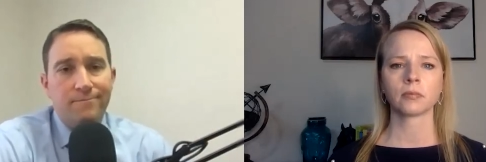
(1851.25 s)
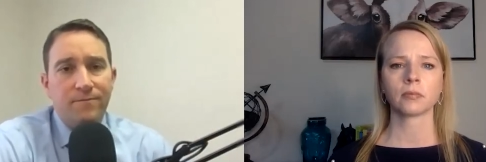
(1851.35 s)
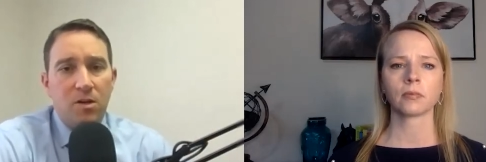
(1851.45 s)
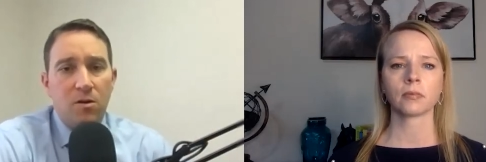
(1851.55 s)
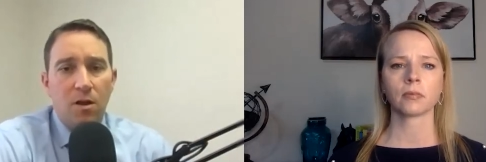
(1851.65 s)

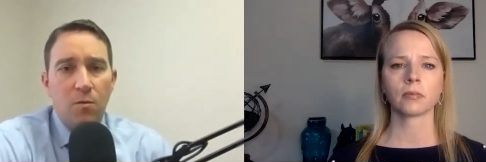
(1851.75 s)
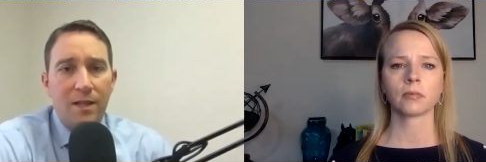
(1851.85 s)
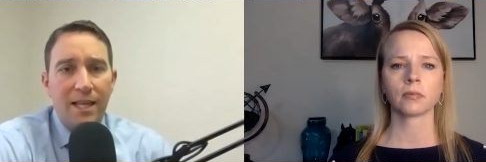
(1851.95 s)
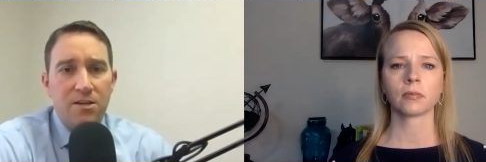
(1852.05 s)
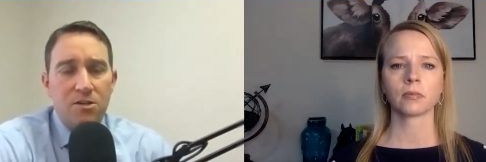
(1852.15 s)
Speaker 1: know, all the
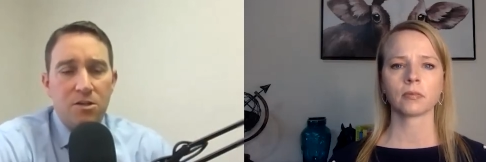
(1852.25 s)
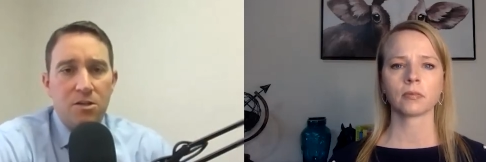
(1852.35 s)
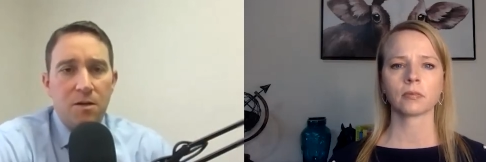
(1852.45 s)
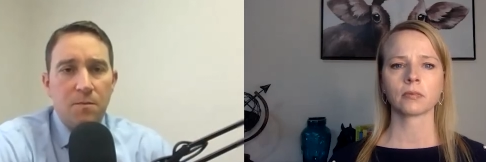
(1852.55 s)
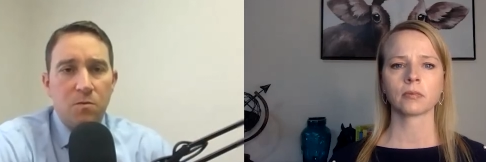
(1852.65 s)

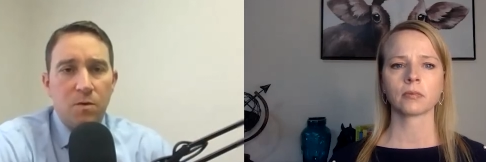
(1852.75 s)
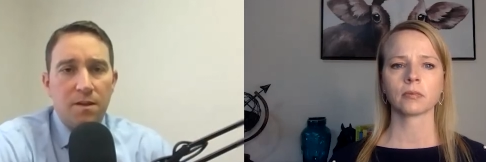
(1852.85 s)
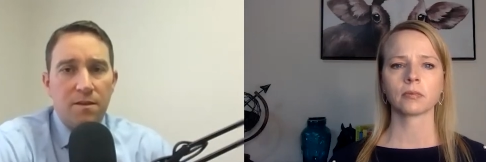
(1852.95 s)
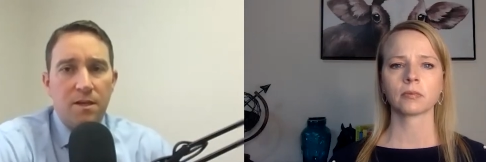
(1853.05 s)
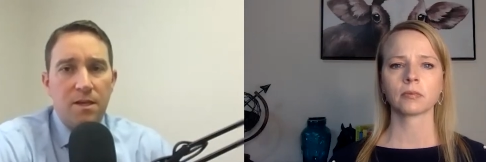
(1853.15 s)
relationships
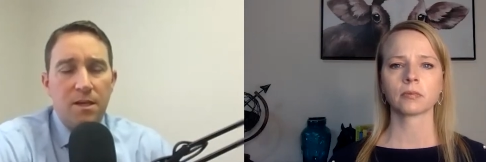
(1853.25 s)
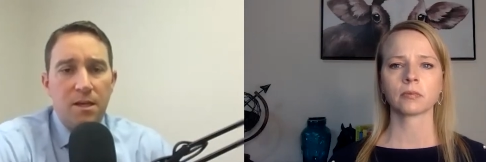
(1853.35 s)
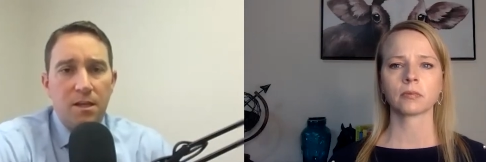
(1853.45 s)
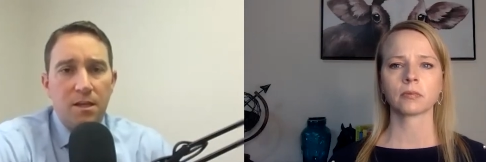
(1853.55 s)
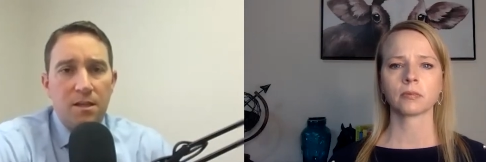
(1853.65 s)
with
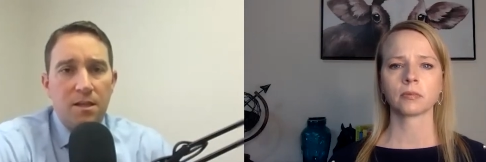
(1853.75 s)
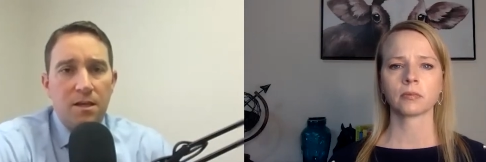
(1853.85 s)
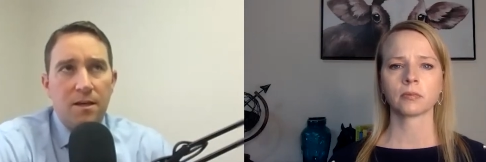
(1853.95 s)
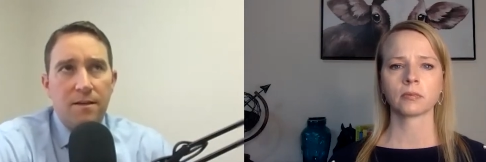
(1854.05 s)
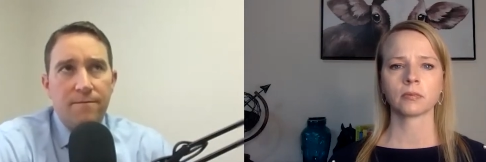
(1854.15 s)

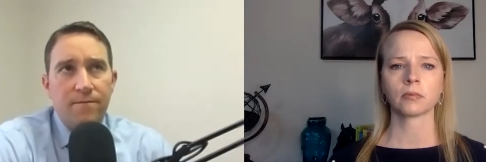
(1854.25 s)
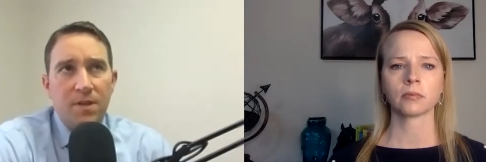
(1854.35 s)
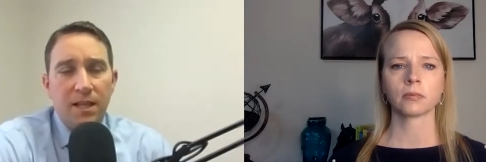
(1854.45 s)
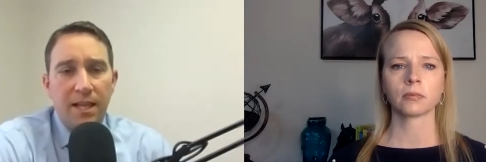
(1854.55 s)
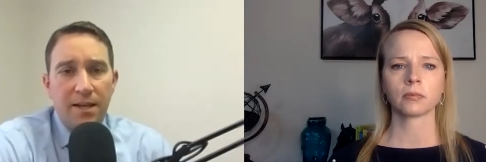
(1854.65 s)
the
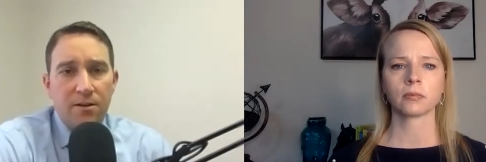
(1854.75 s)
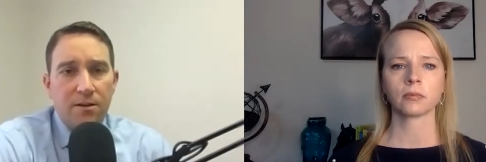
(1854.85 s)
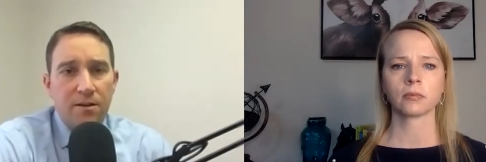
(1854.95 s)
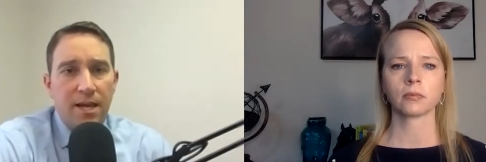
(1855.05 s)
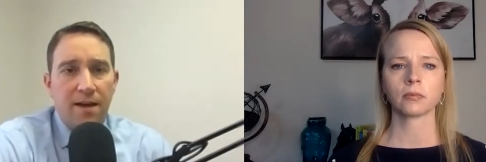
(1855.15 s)

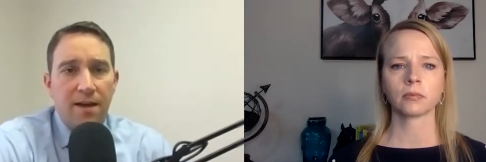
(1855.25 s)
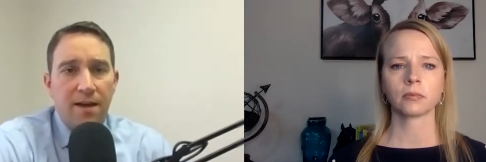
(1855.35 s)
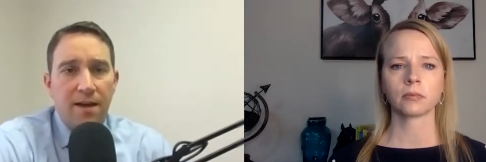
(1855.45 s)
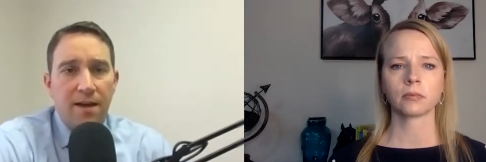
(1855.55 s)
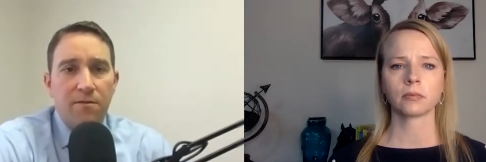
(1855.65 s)
lender. They have
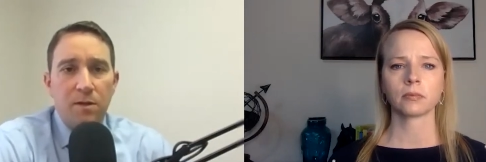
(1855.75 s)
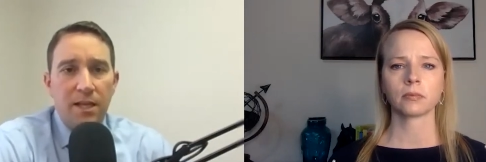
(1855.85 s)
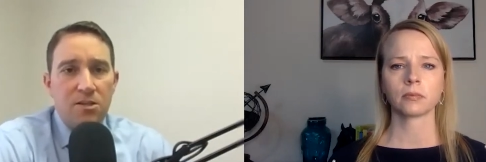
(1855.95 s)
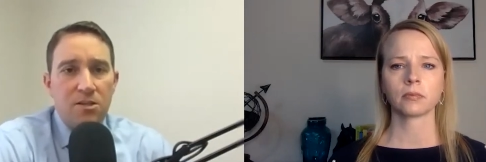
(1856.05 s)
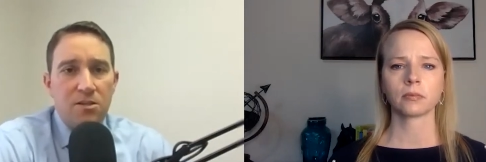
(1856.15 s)
the
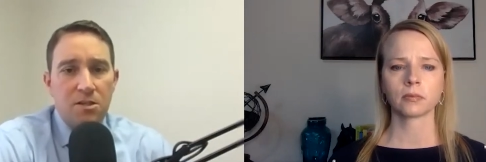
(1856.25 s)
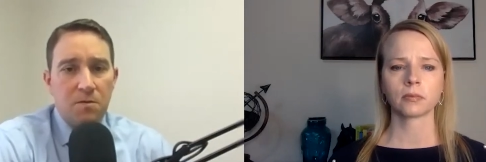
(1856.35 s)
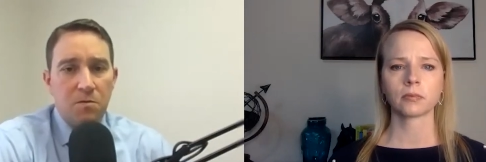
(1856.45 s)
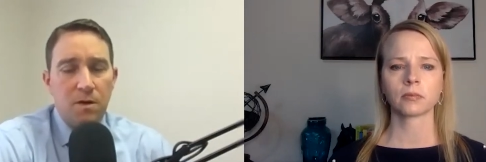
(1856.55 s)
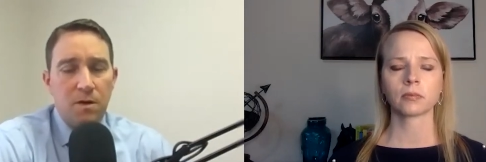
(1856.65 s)

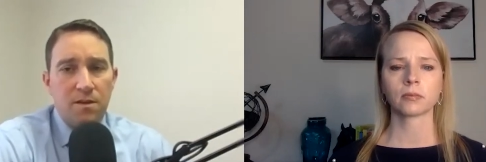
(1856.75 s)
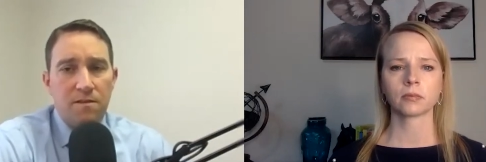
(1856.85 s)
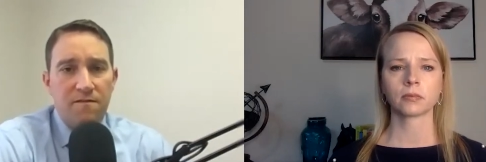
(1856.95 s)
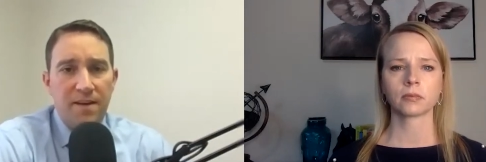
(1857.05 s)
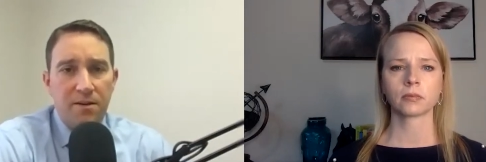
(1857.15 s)
relationships with the
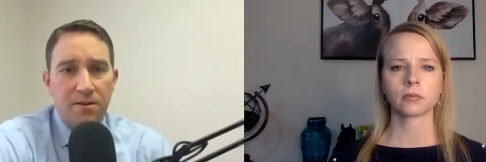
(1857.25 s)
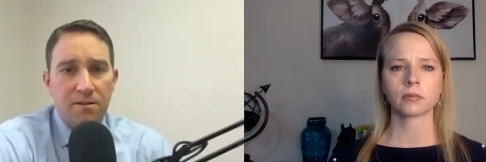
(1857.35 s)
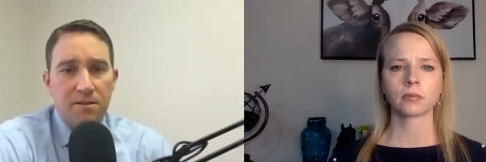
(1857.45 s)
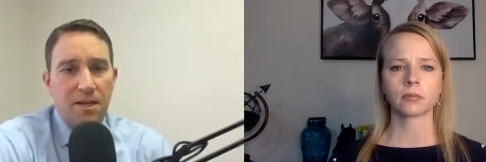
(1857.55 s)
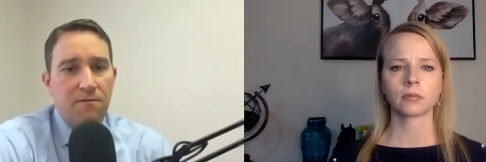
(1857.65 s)
vendors.
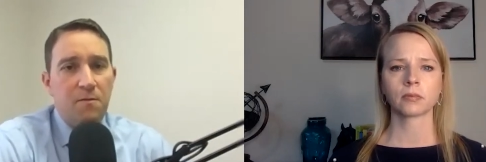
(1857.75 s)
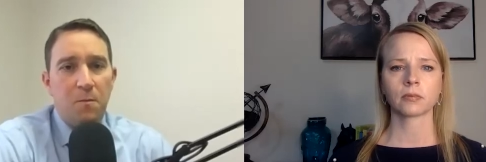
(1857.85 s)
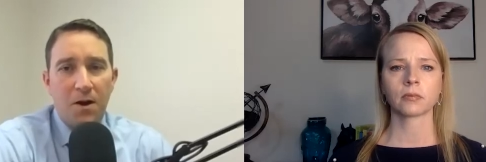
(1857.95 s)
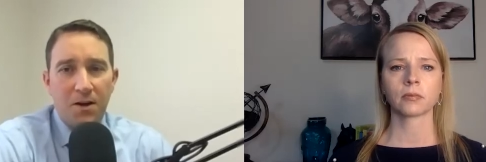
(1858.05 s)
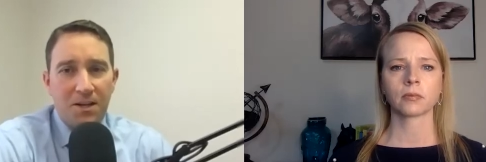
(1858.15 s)
They have the
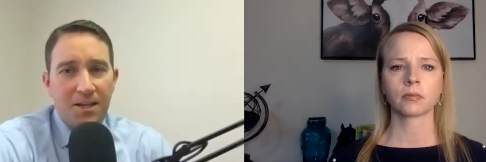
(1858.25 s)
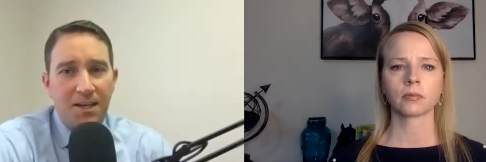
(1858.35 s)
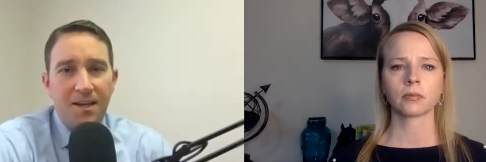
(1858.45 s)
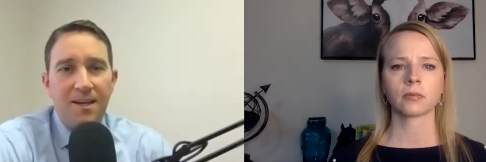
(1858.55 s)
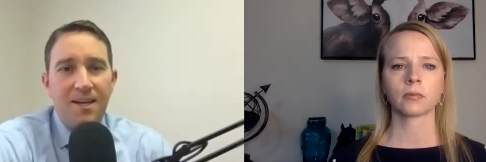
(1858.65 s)
marketing.
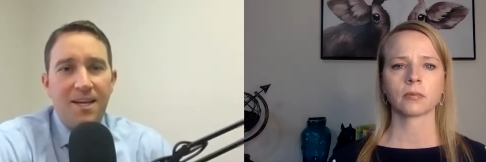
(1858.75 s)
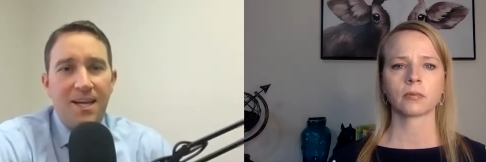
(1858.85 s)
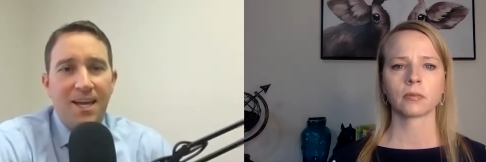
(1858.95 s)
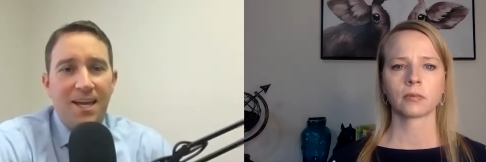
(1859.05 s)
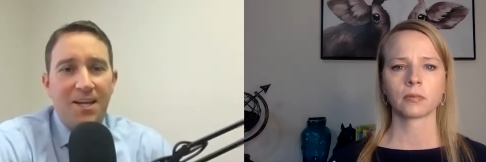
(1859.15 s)

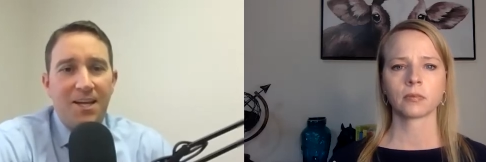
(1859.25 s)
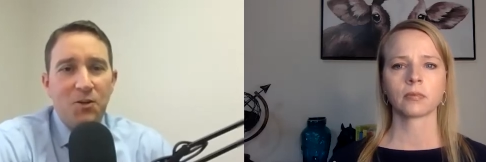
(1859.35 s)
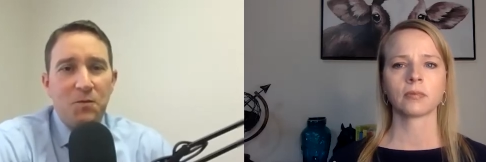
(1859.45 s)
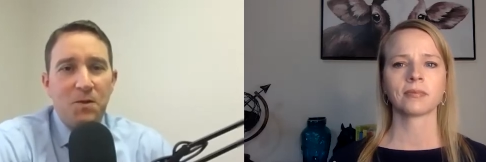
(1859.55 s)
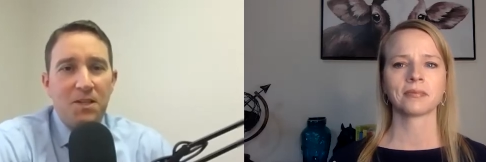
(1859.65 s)
And
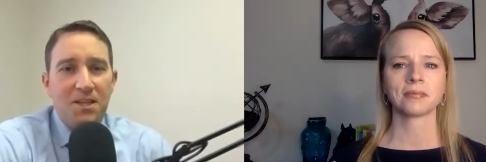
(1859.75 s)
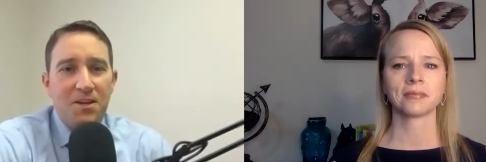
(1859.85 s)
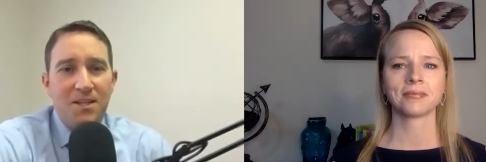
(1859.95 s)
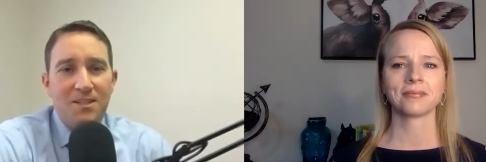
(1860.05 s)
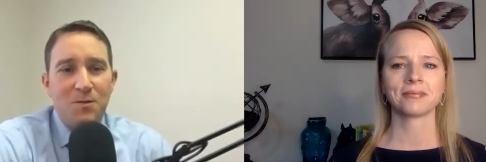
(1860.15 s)
ultimately, there
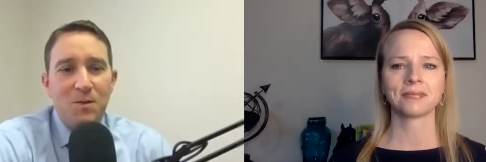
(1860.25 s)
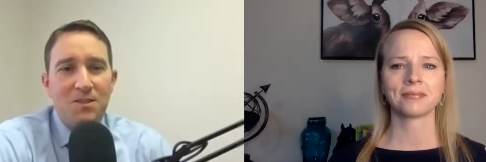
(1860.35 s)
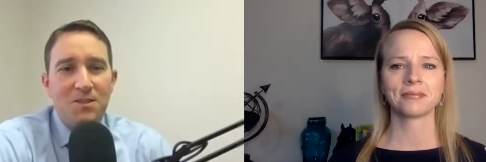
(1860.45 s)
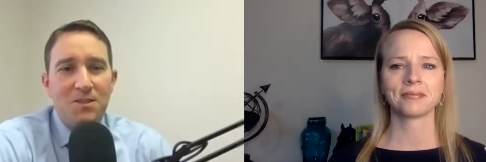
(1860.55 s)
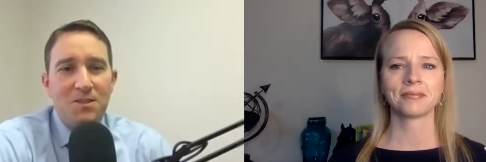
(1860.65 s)
needs to be
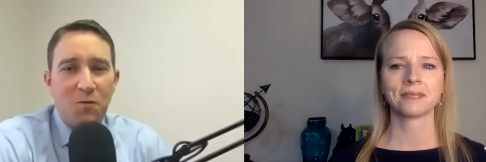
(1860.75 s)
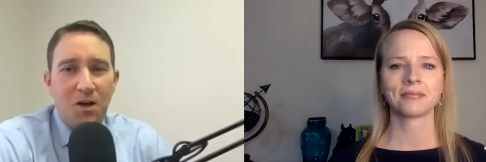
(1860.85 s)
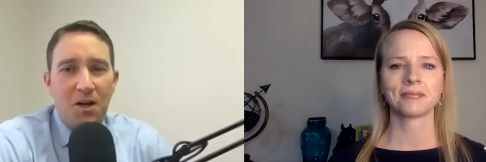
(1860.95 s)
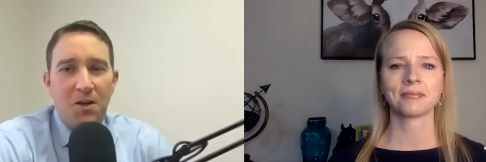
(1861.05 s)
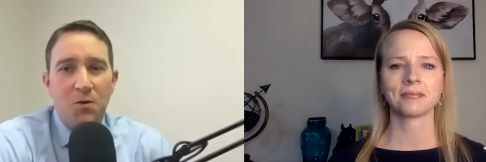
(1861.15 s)
some sort
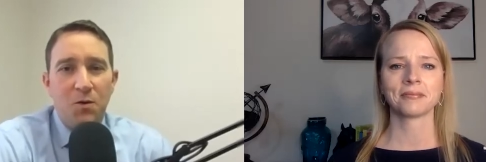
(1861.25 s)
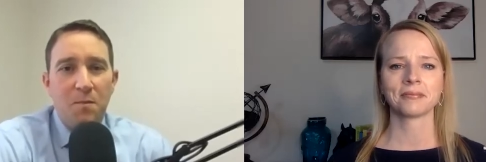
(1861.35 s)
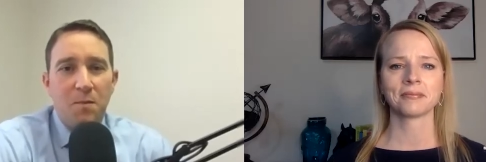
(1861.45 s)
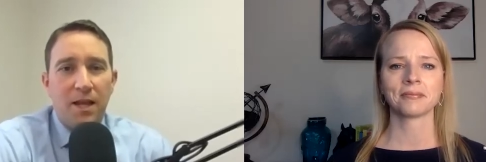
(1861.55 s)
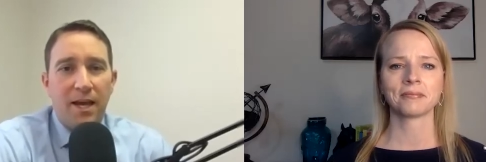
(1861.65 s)
of
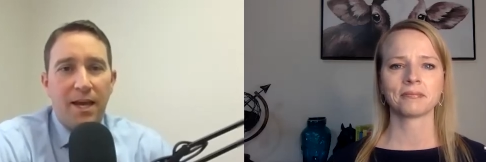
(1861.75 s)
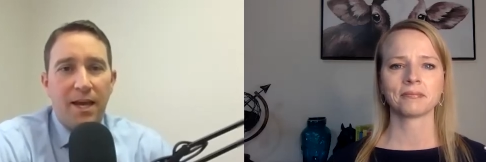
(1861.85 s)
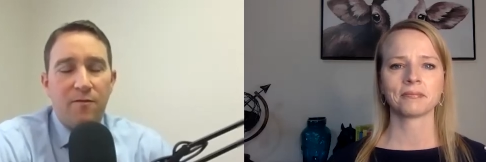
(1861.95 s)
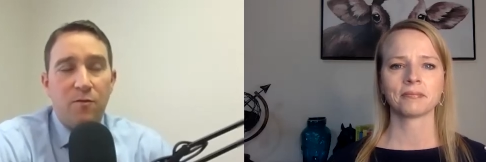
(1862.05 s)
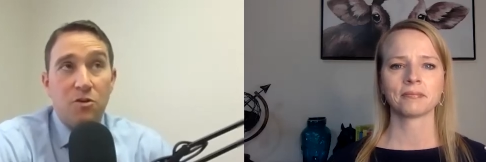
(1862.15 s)
continuity
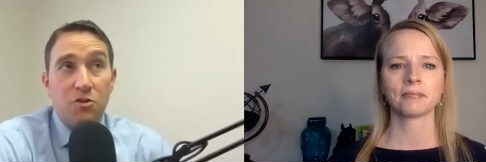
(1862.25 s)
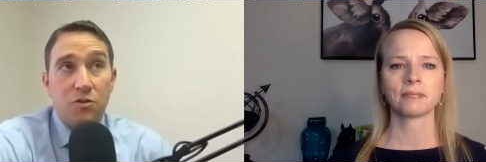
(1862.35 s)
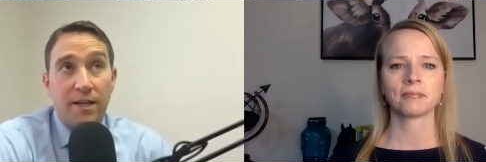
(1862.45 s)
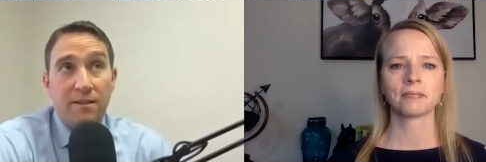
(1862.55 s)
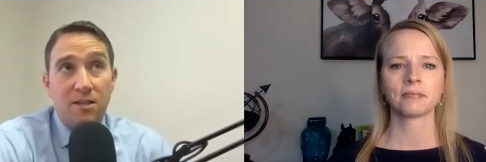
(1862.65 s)
plan for
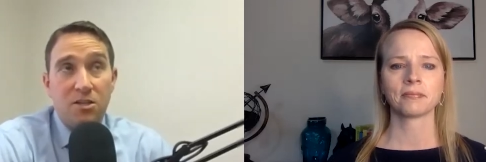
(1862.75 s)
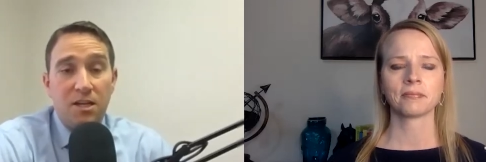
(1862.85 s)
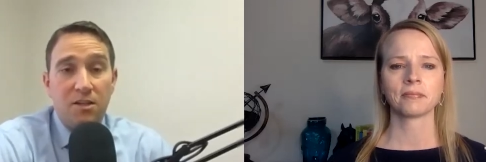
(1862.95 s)
transitioning